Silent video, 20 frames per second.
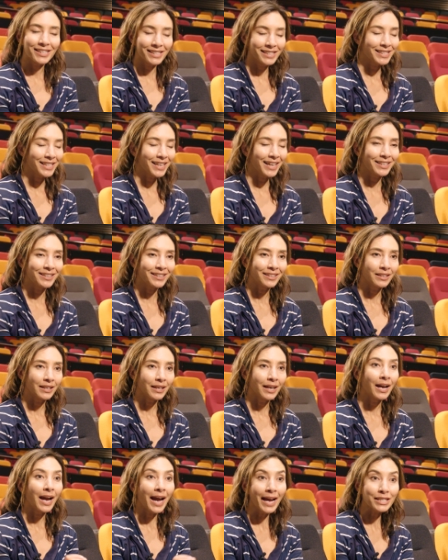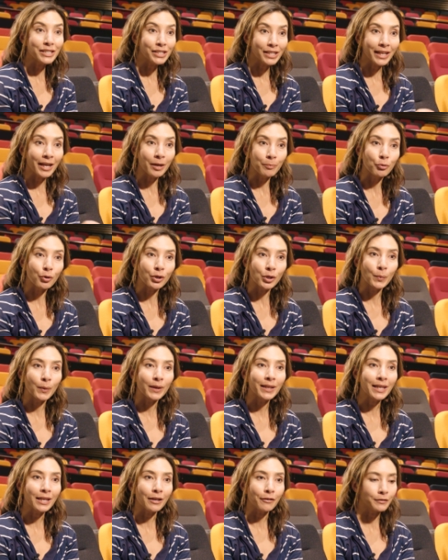she said, actually I brought you
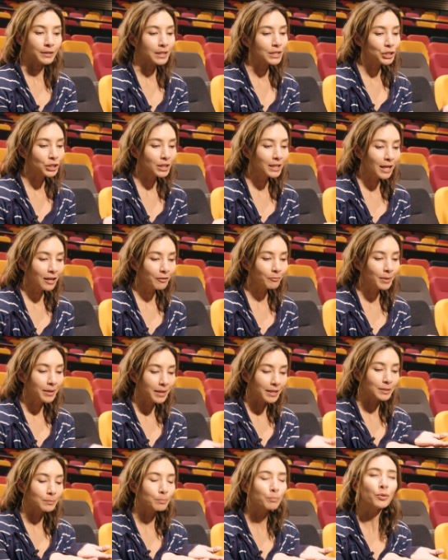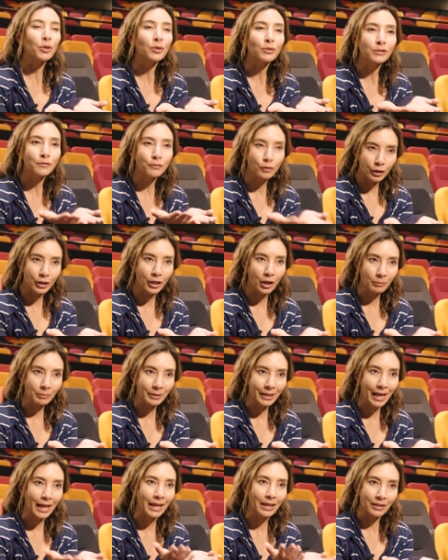a gift, and she gave me this beautiful
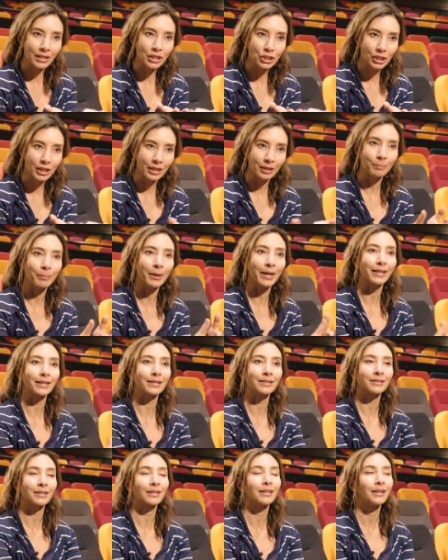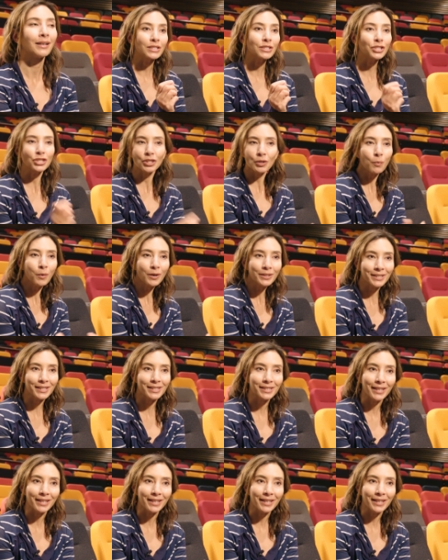cupcake that she had baked. She was a